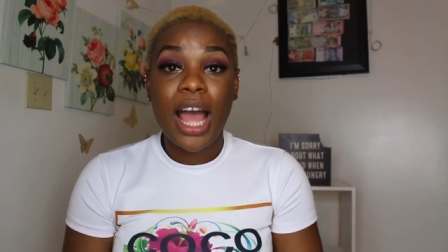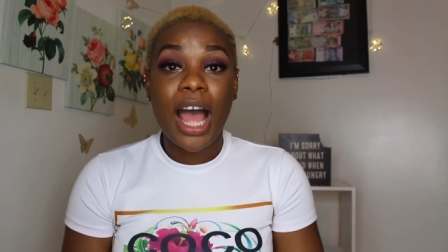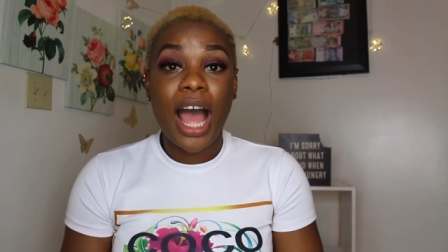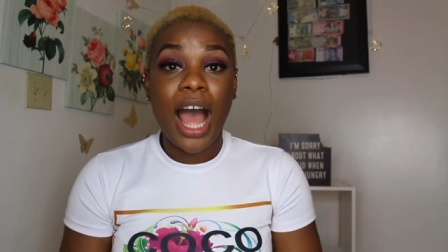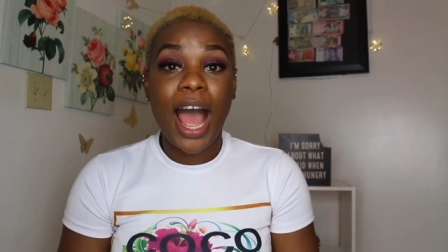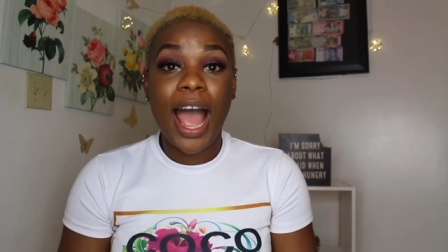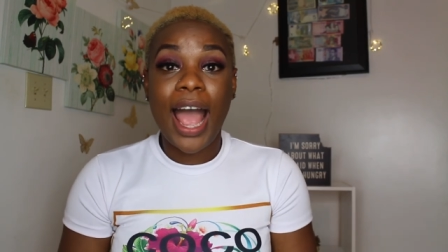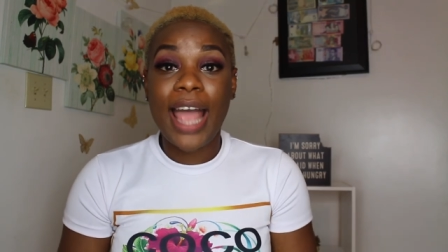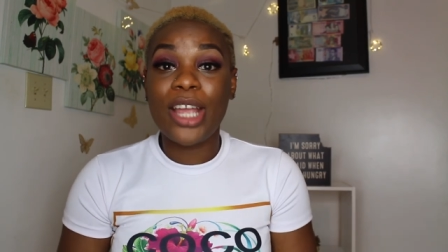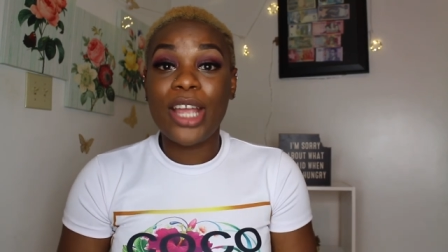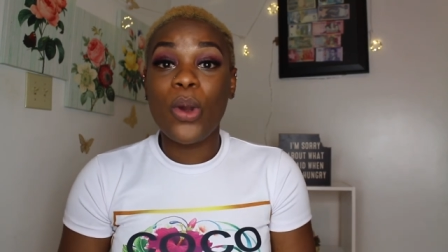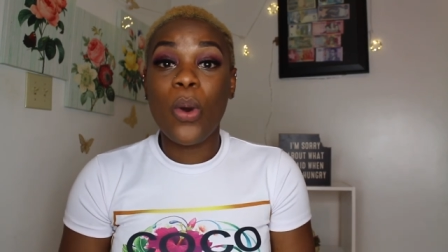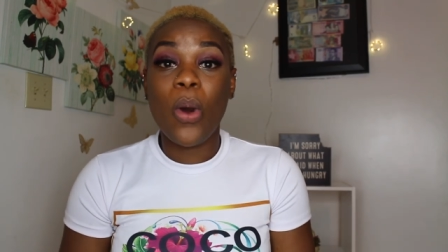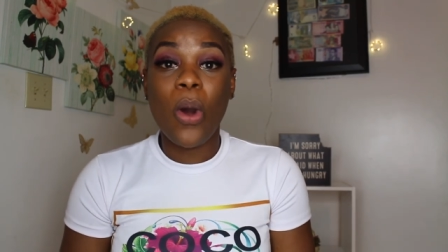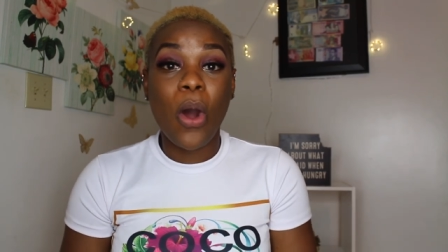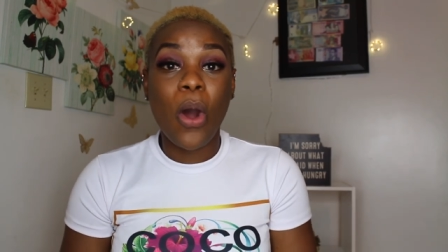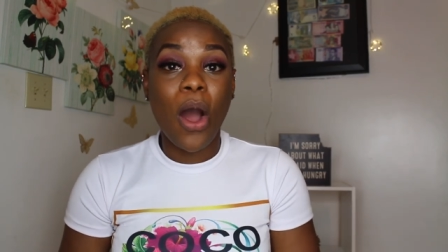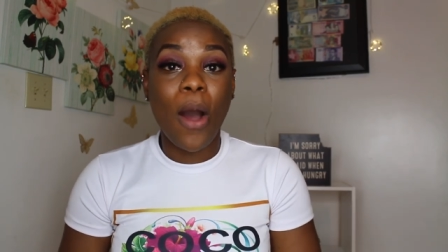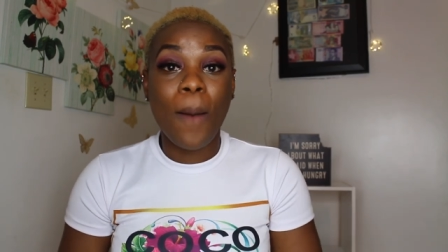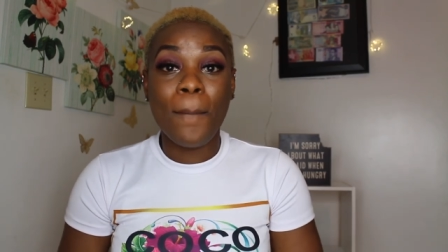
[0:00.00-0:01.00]
I go
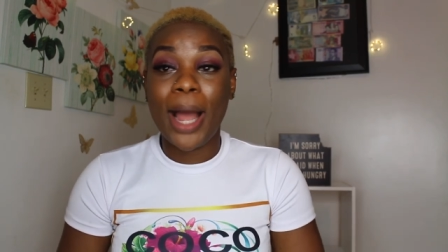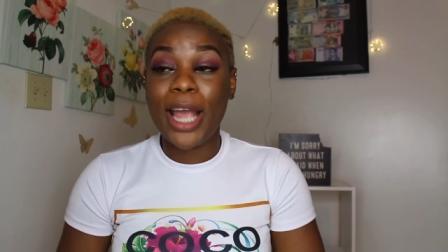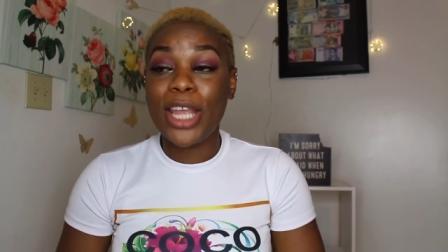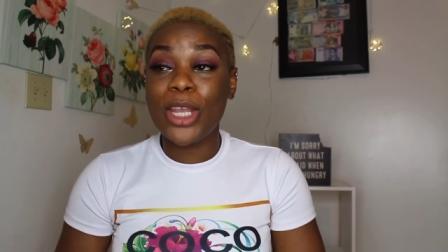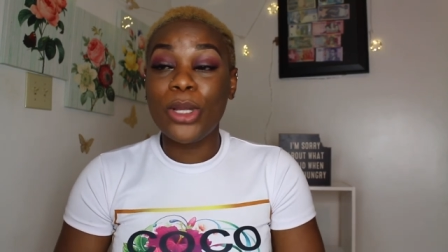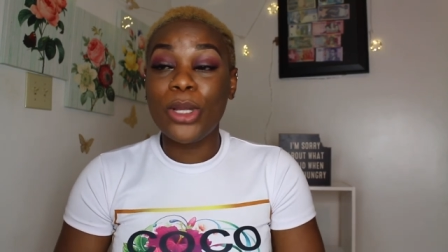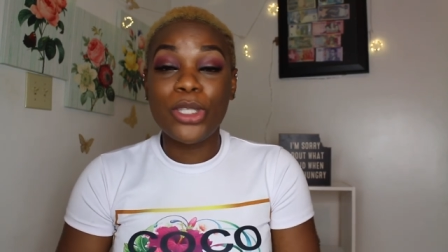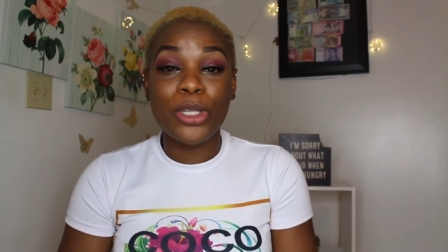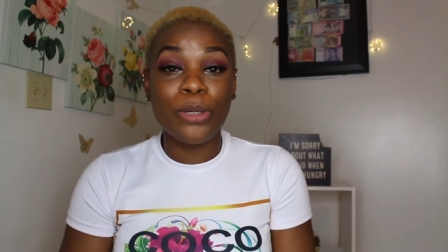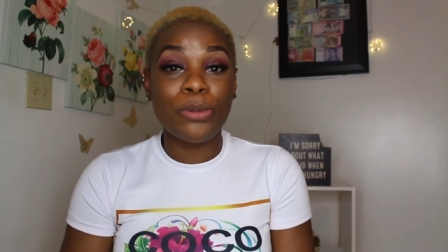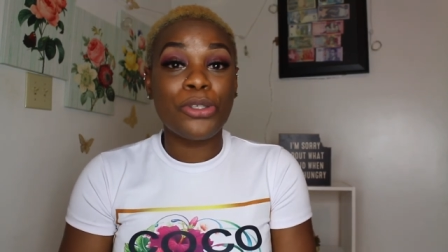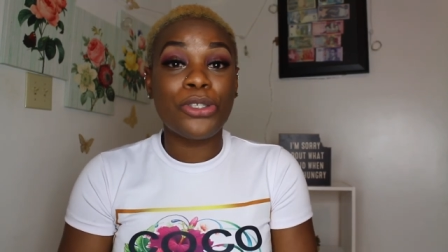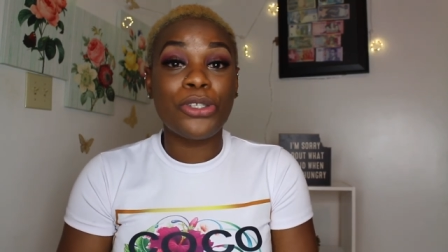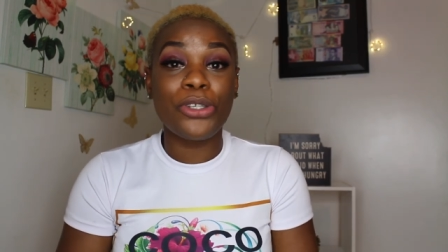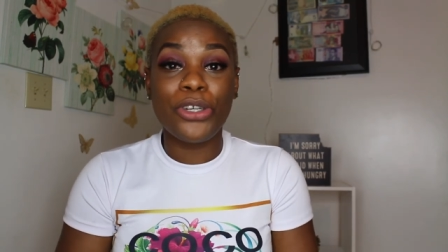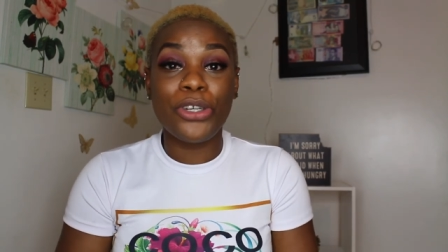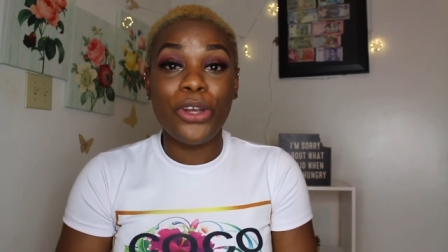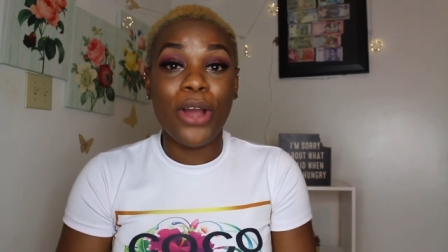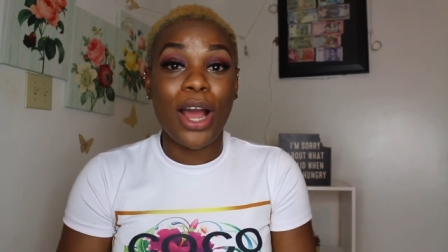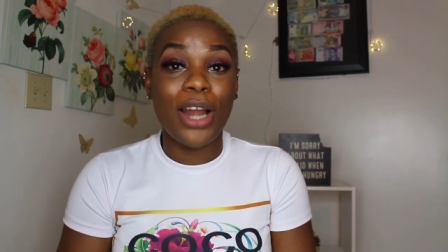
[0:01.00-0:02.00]
on my YouTube
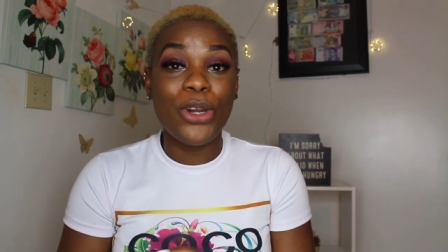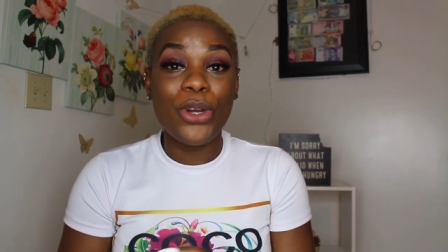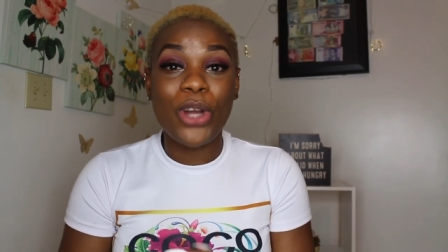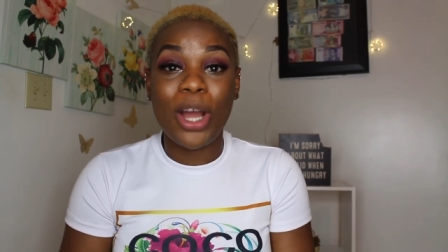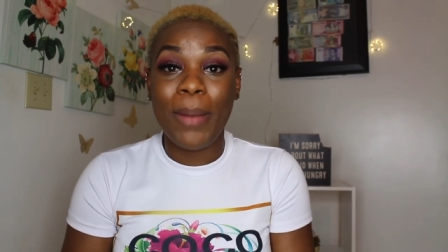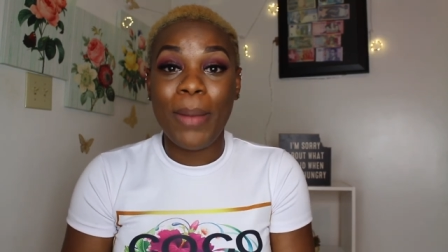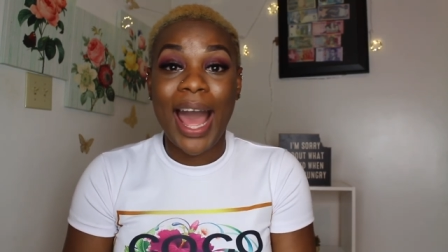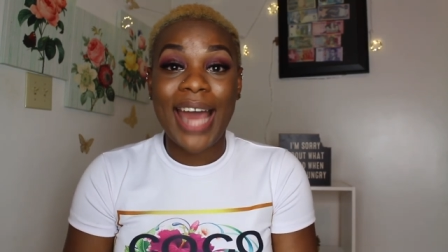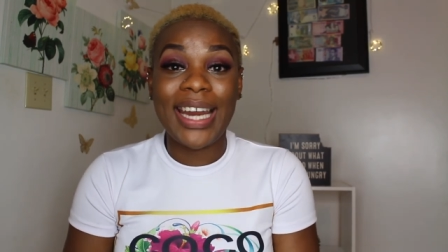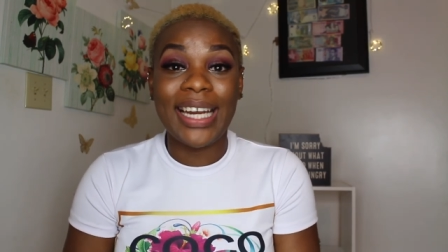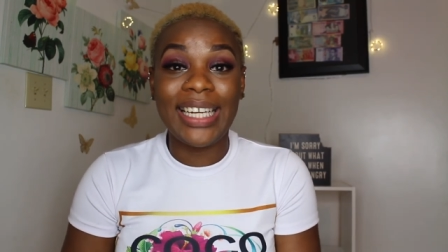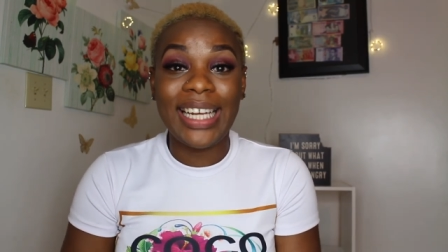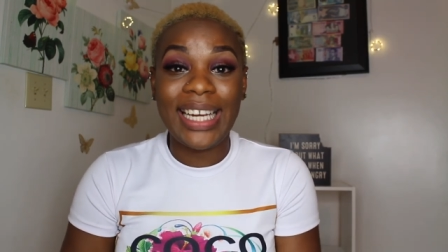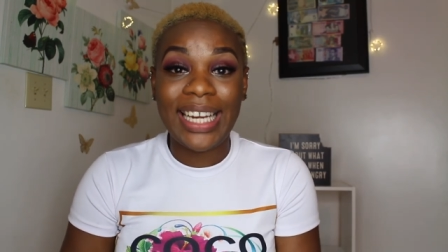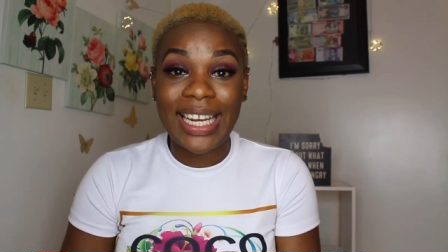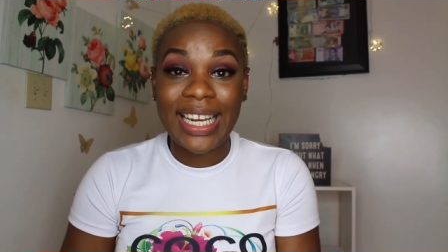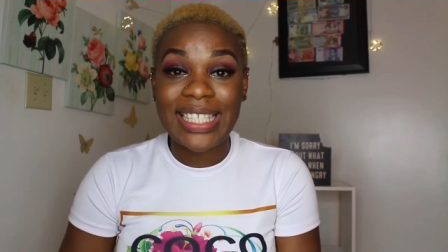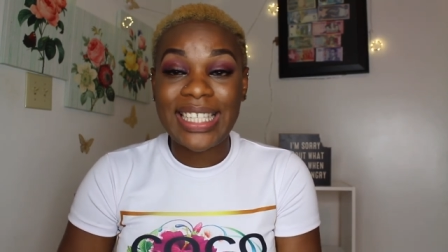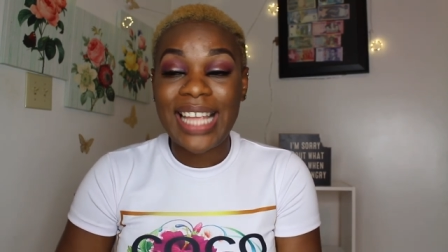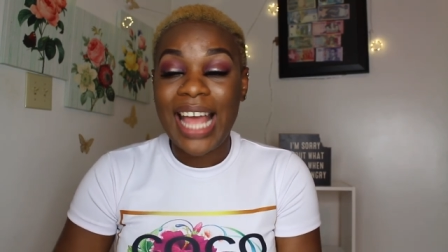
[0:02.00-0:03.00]
studio and look at my
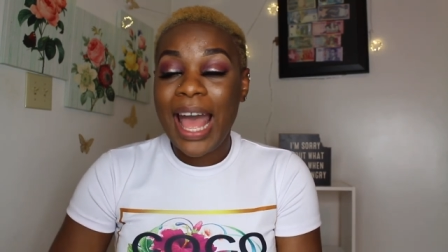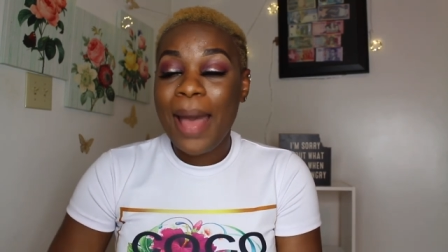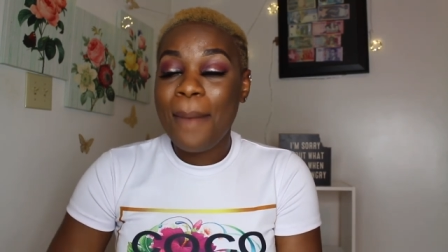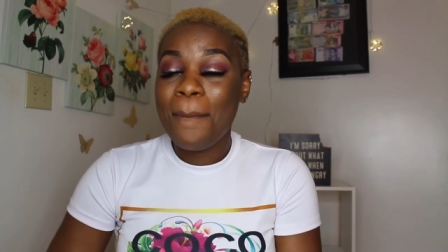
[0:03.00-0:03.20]
analytics.